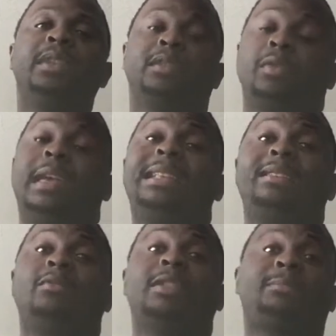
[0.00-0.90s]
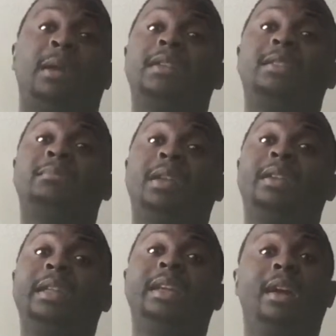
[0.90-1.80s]
So that's the
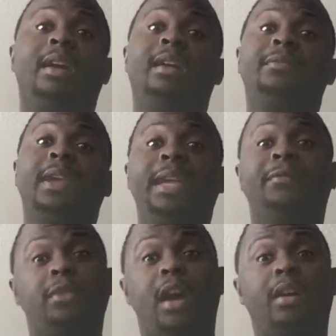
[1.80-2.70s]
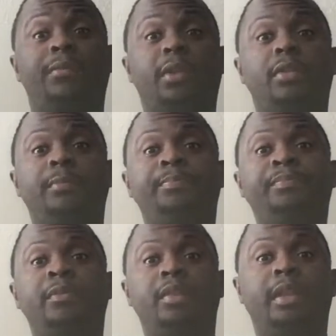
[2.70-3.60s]
responsibility of a photographer.
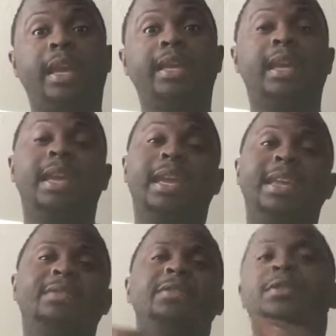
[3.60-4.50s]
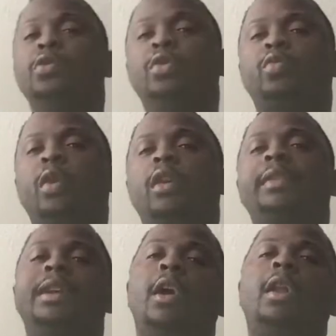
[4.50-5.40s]
Okay. In the news world,
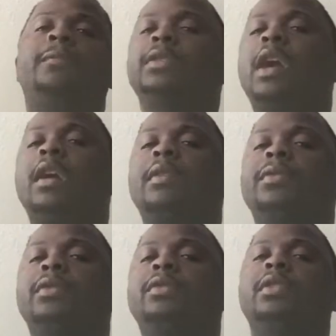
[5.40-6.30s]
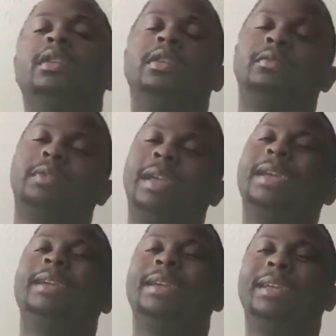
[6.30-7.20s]
they call them photographers.
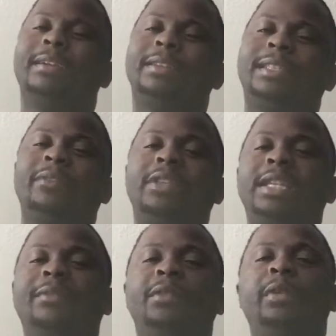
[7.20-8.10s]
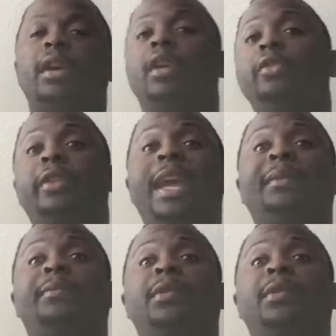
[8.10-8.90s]
Okay. Here at CVTV, we call you a camera